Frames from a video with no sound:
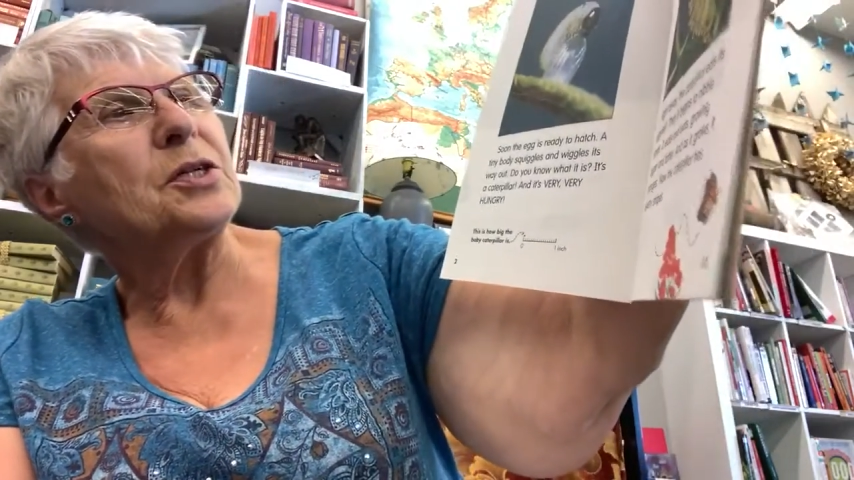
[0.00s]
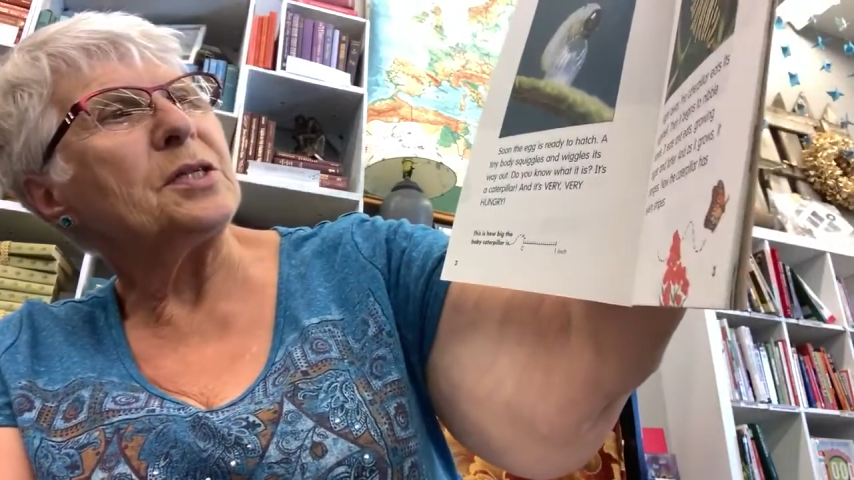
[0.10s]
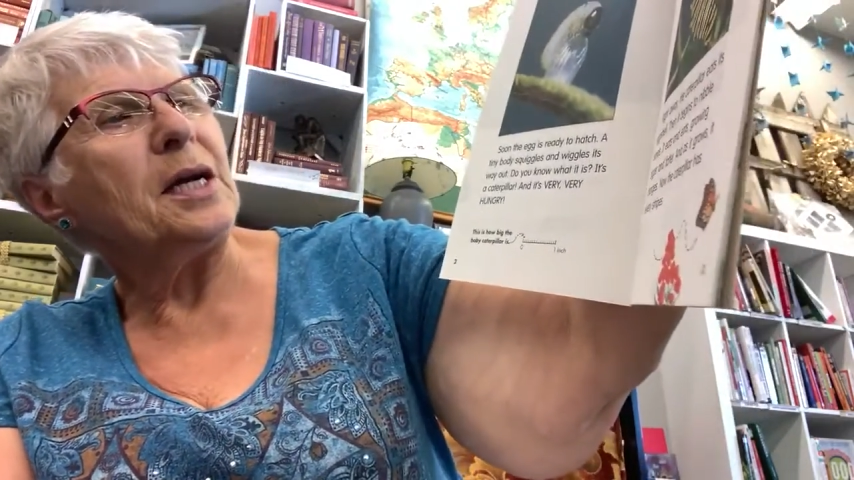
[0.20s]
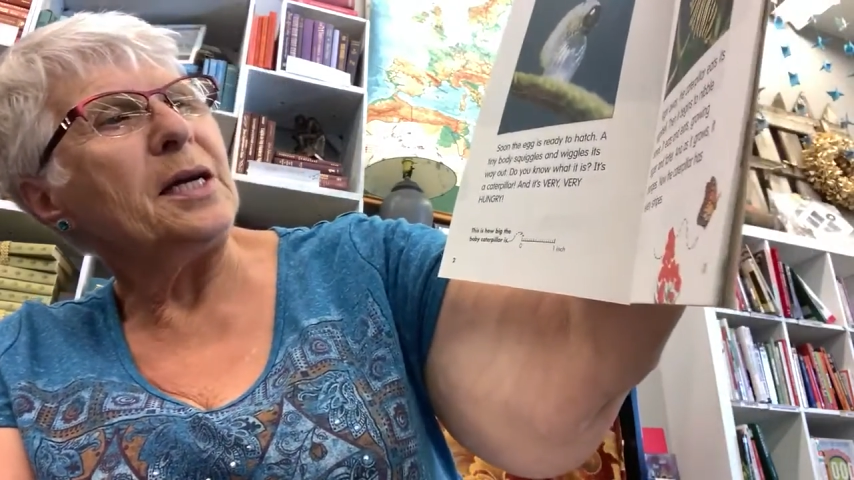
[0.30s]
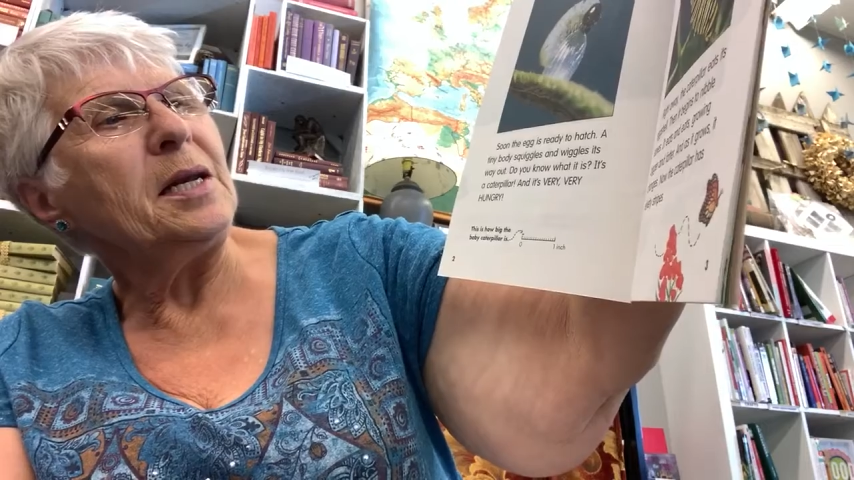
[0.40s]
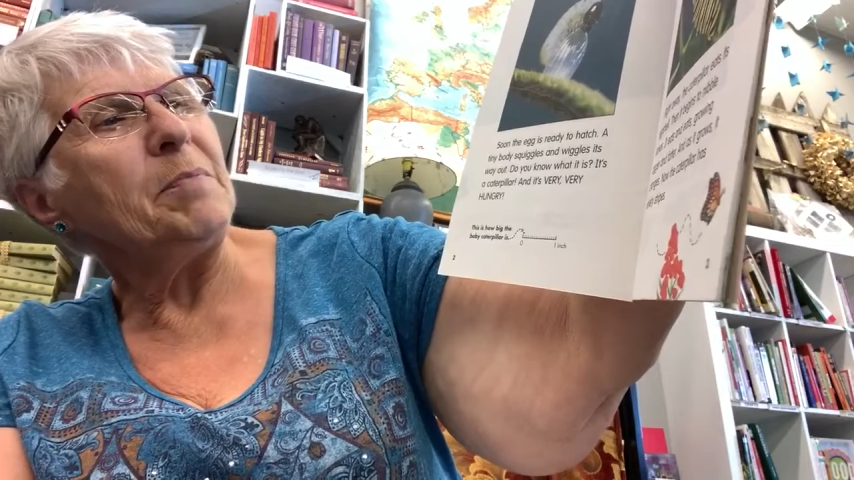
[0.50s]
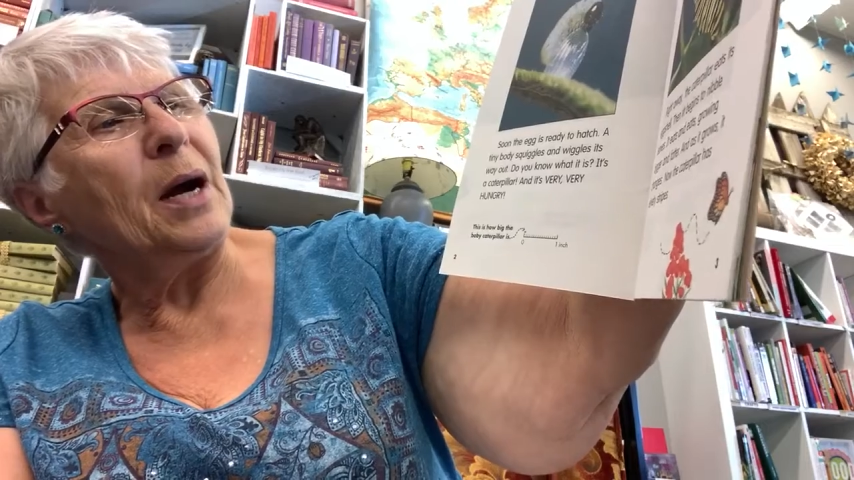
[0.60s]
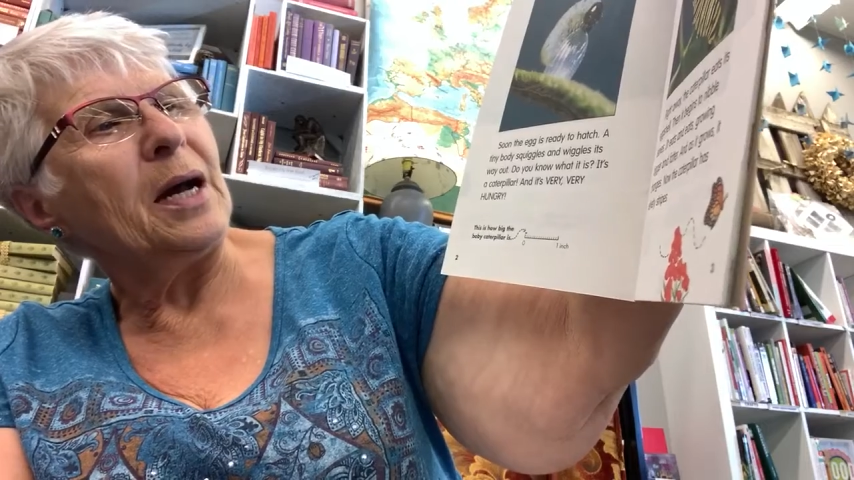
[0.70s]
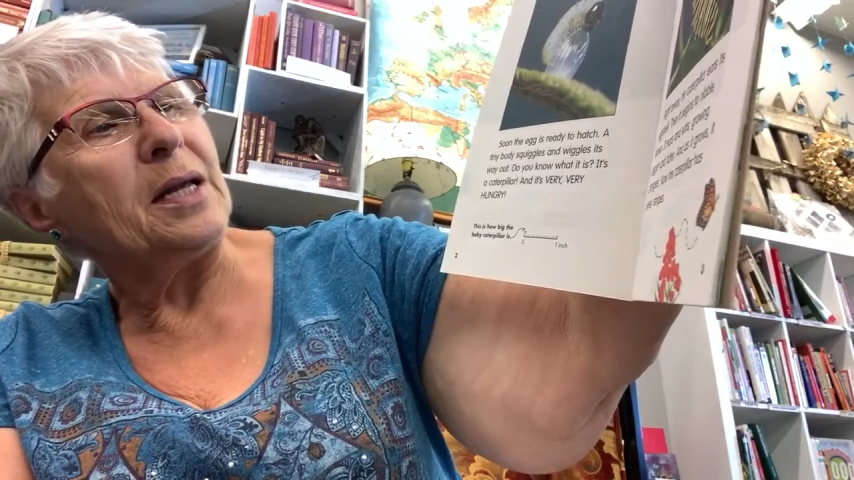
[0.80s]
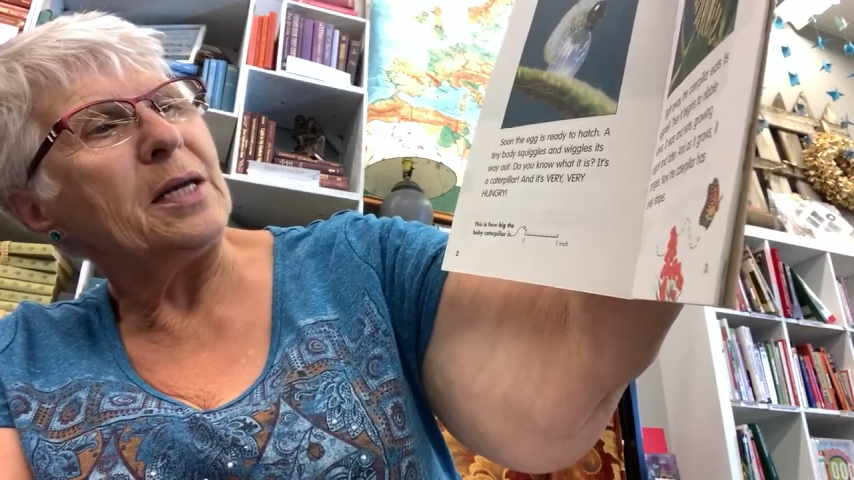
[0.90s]
A tiny
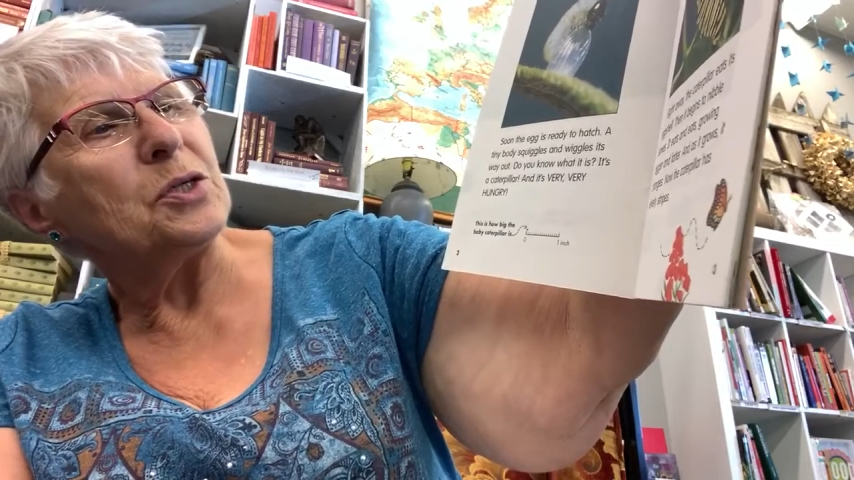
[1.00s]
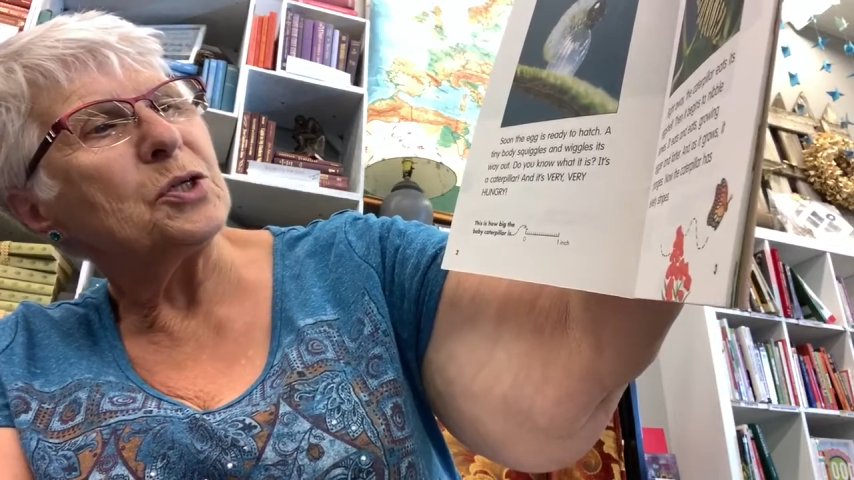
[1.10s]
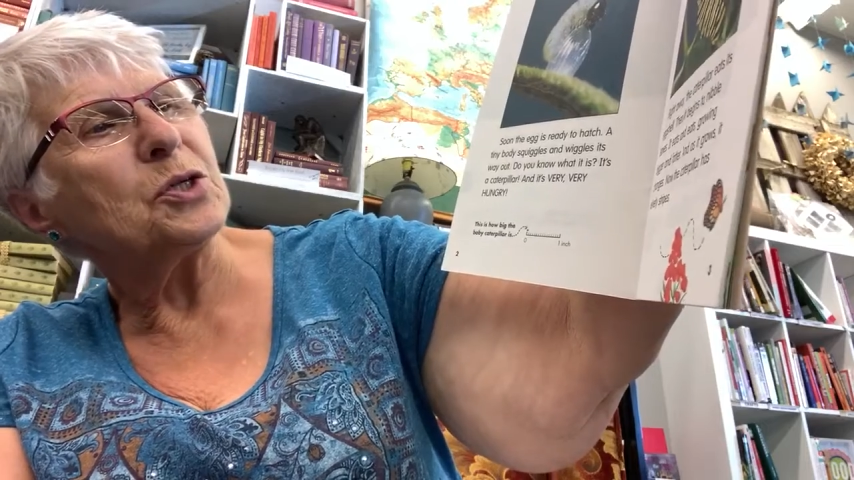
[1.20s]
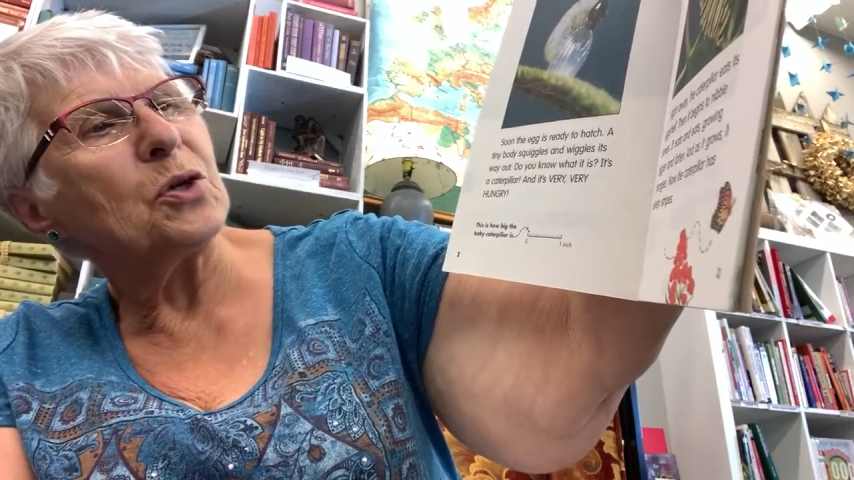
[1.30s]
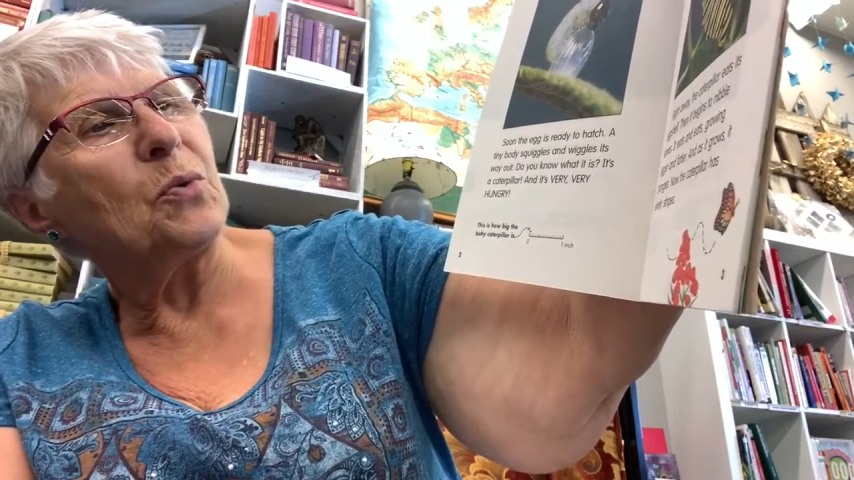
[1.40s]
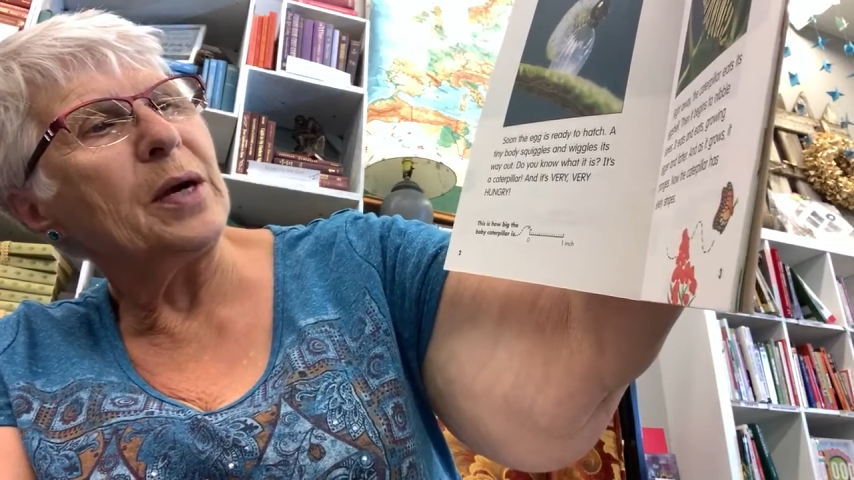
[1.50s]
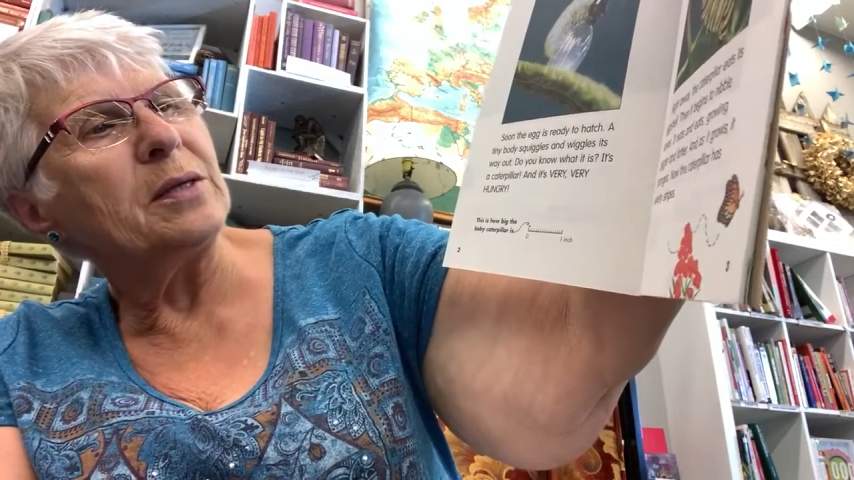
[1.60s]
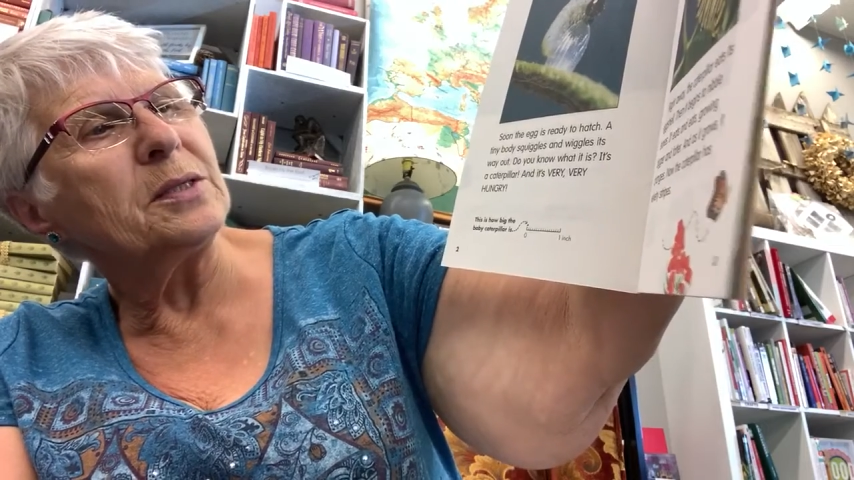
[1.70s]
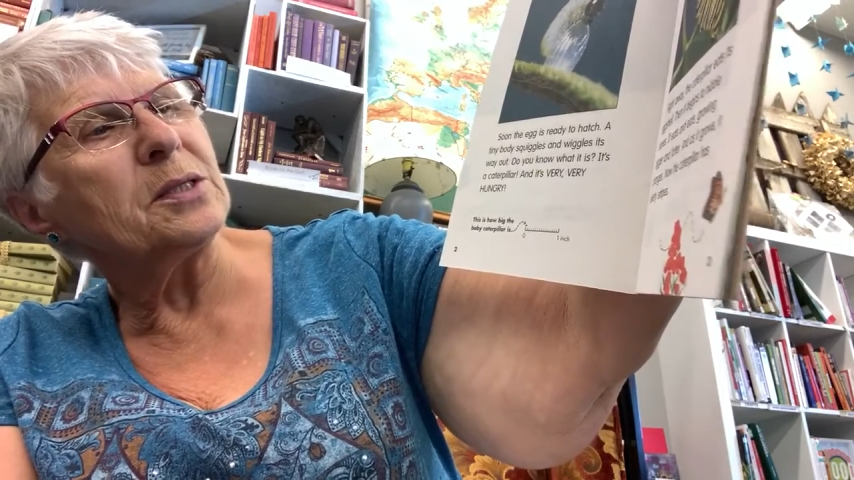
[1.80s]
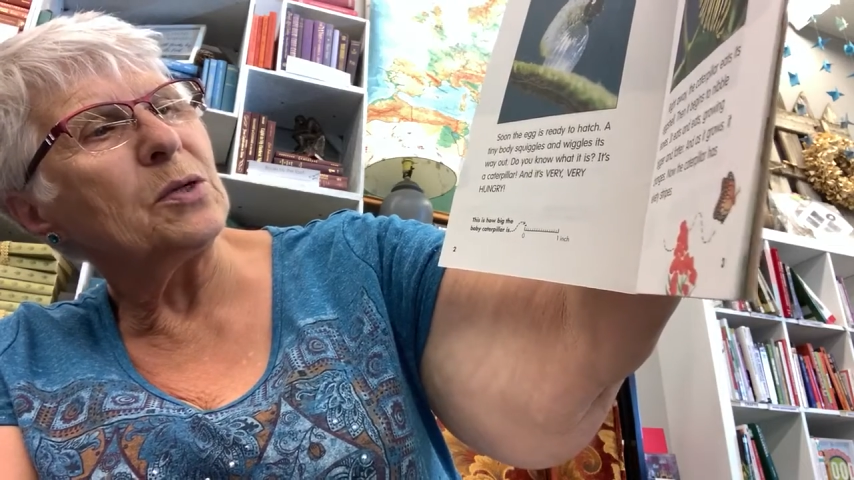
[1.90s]
body squiggles